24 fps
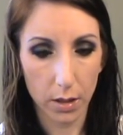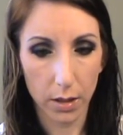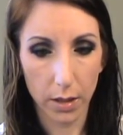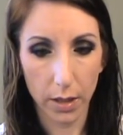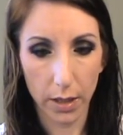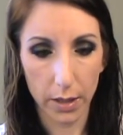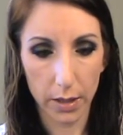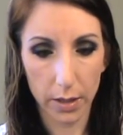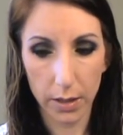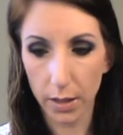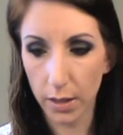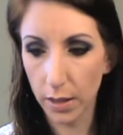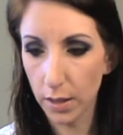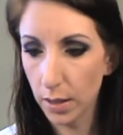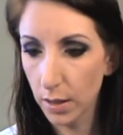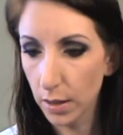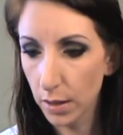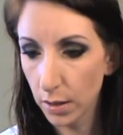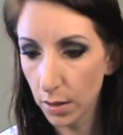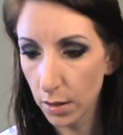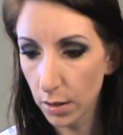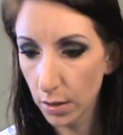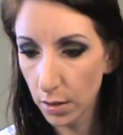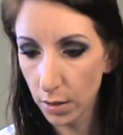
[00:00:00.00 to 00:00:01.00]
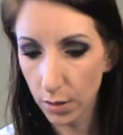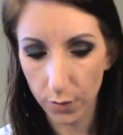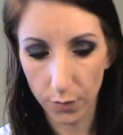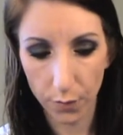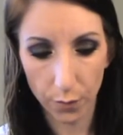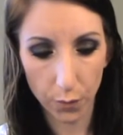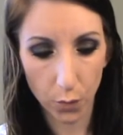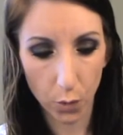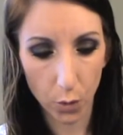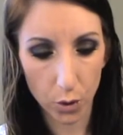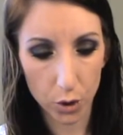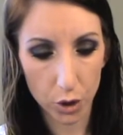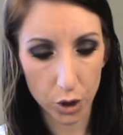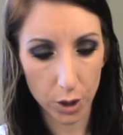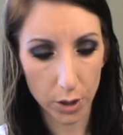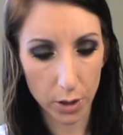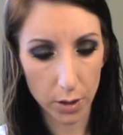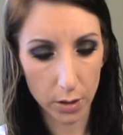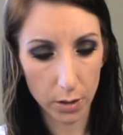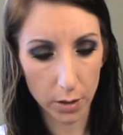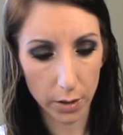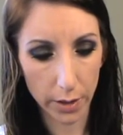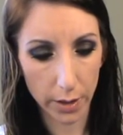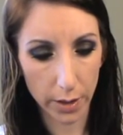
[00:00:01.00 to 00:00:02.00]
And then
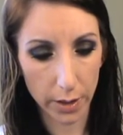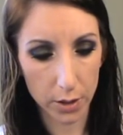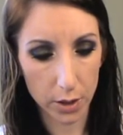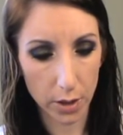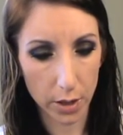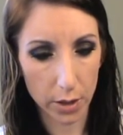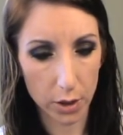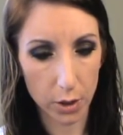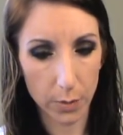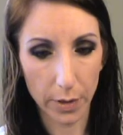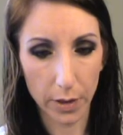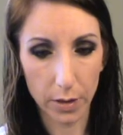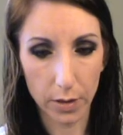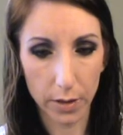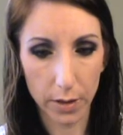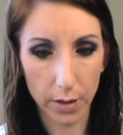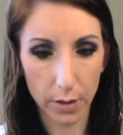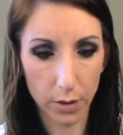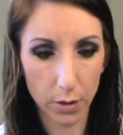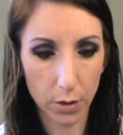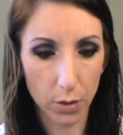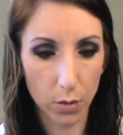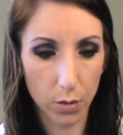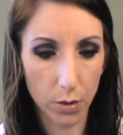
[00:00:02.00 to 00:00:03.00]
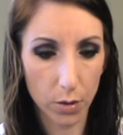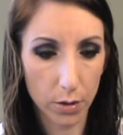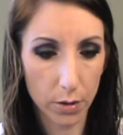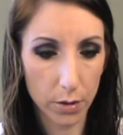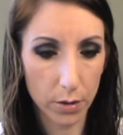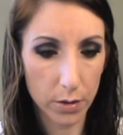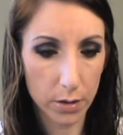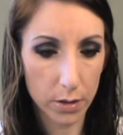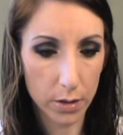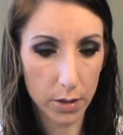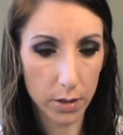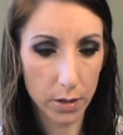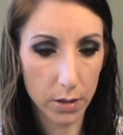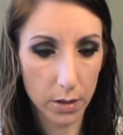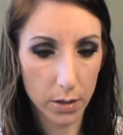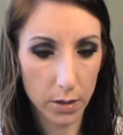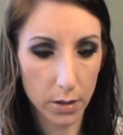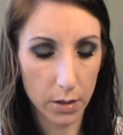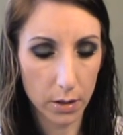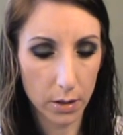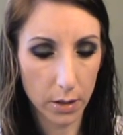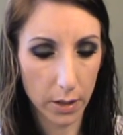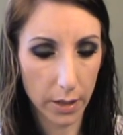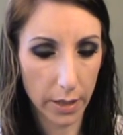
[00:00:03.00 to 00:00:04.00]
Fortune, like I talked about in the inner corners,
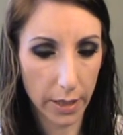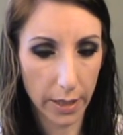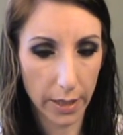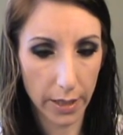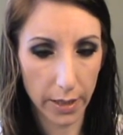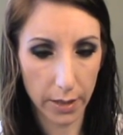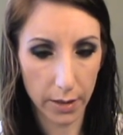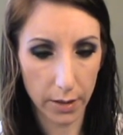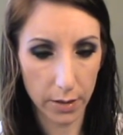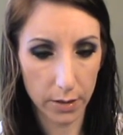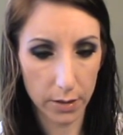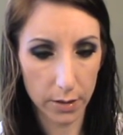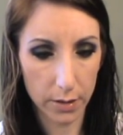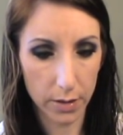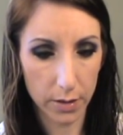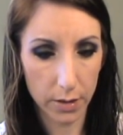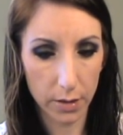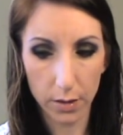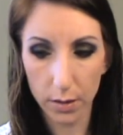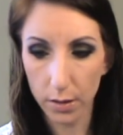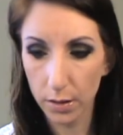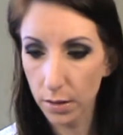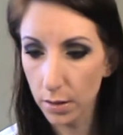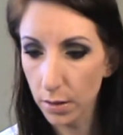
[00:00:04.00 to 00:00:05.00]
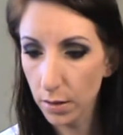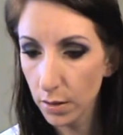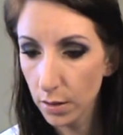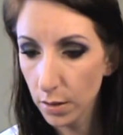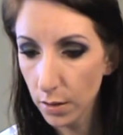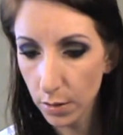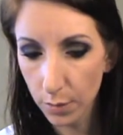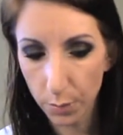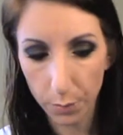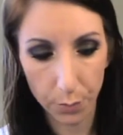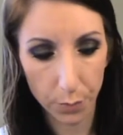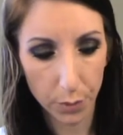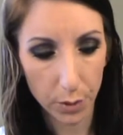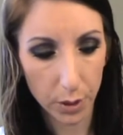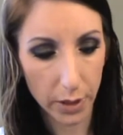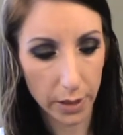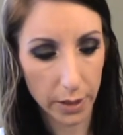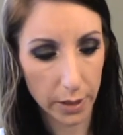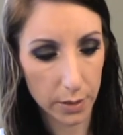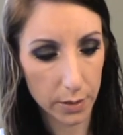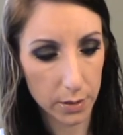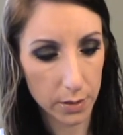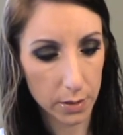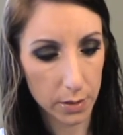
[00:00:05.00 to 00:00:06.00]
and
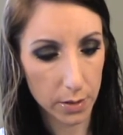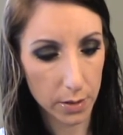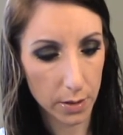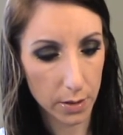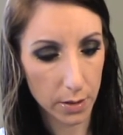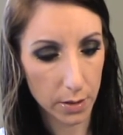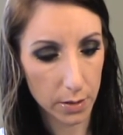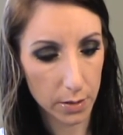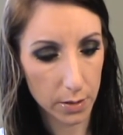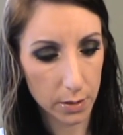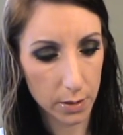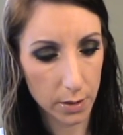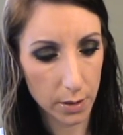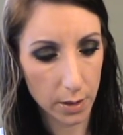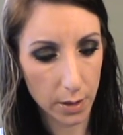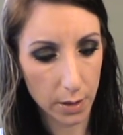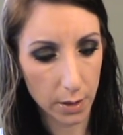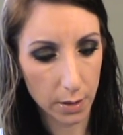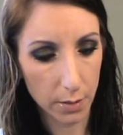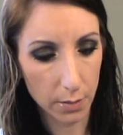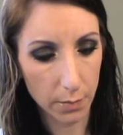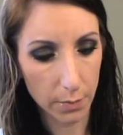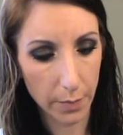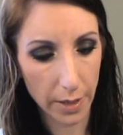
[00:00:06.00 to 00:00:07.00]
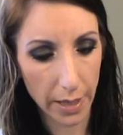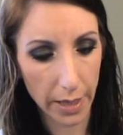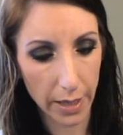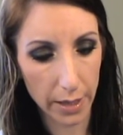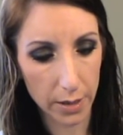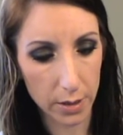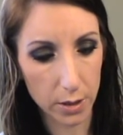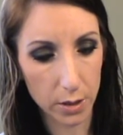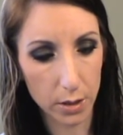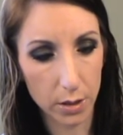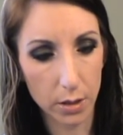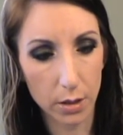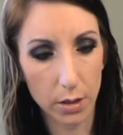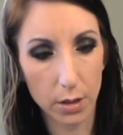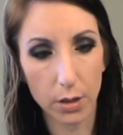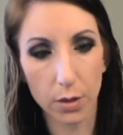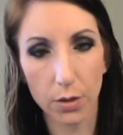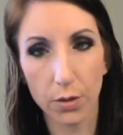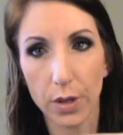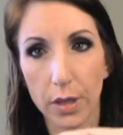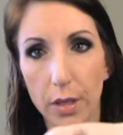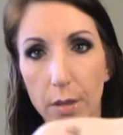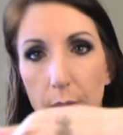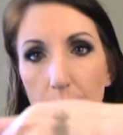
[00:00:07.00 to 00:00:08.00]
Bliss is the matte
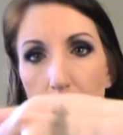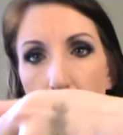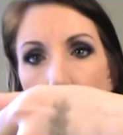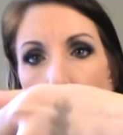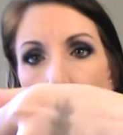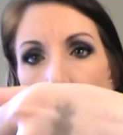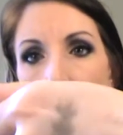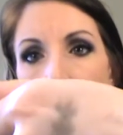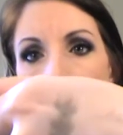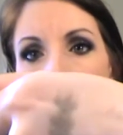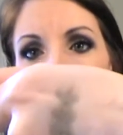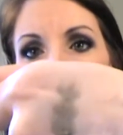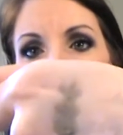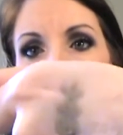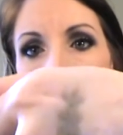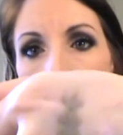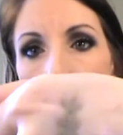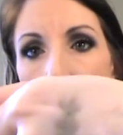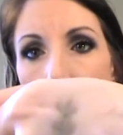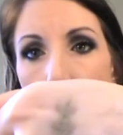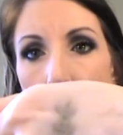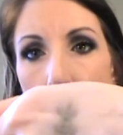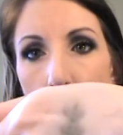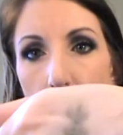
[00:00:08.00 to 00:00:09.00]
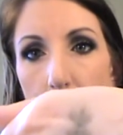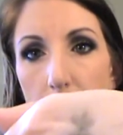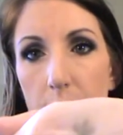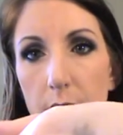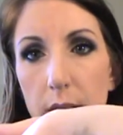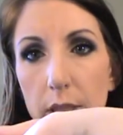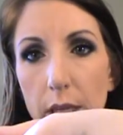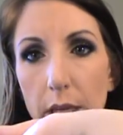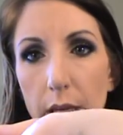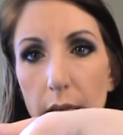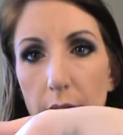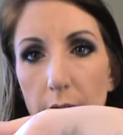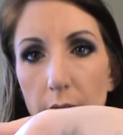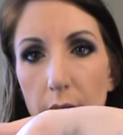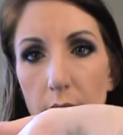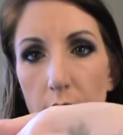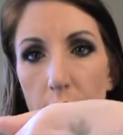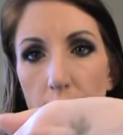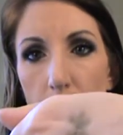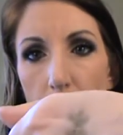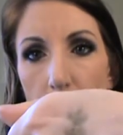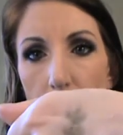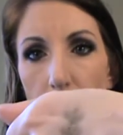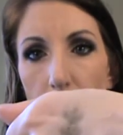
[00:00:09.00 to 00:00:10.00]
cream. So there they are,
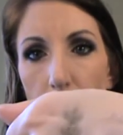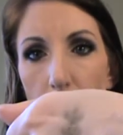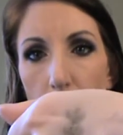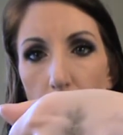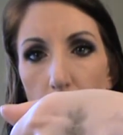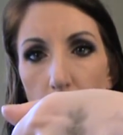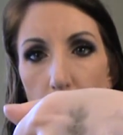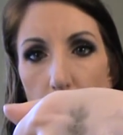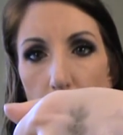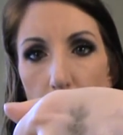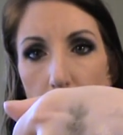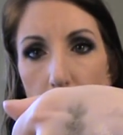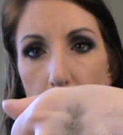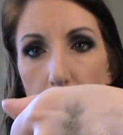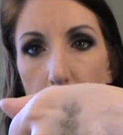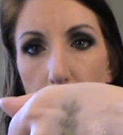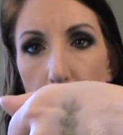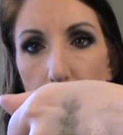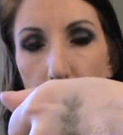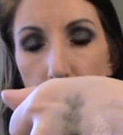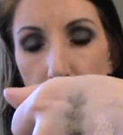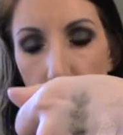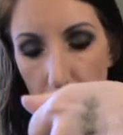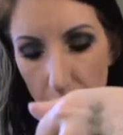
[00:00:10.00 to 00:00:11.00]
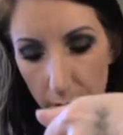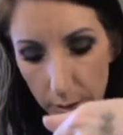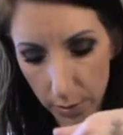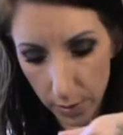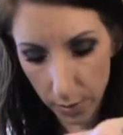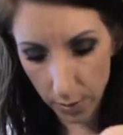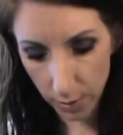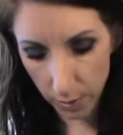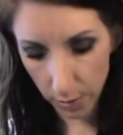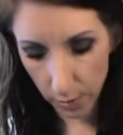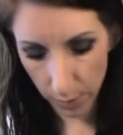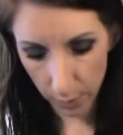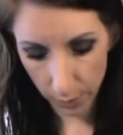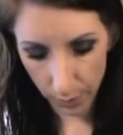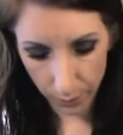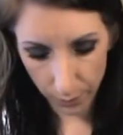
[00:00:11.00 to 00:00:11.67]
Sage, Fortune, Bliss.